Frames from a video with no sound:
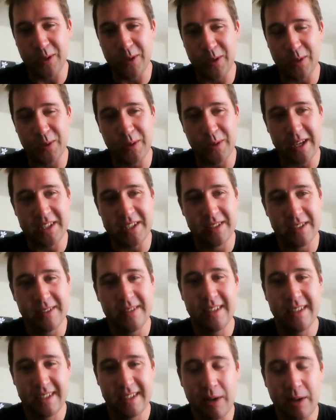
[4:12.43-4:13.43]
So
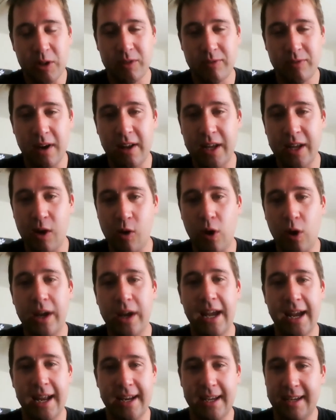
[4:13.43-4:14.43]
it was very
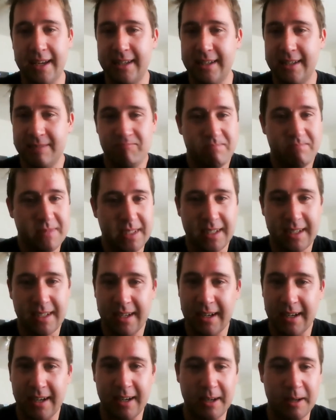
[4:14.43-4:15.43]
organic,
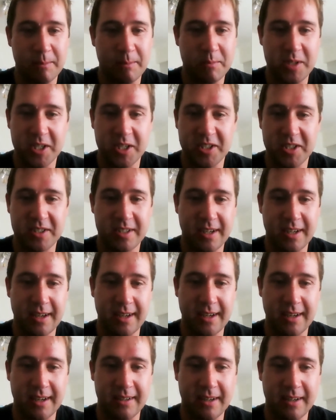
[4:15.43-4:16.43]
just
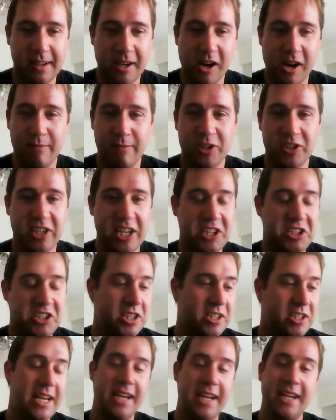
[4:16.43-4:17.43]
a
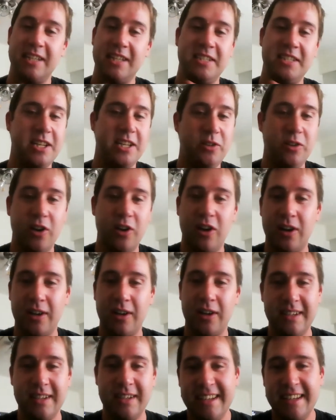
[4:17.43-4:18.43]
conversation that continued
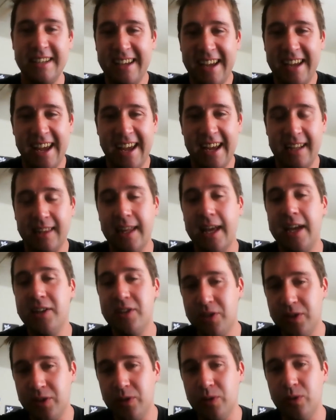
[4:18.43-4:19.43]
on and
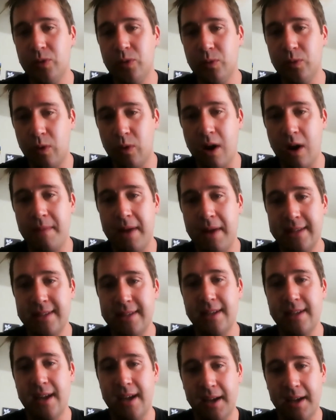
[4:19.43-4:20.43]
led to where I'm at
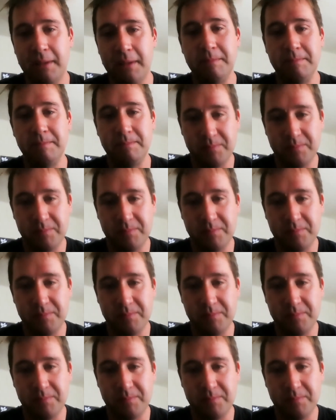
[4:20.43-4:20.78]
today.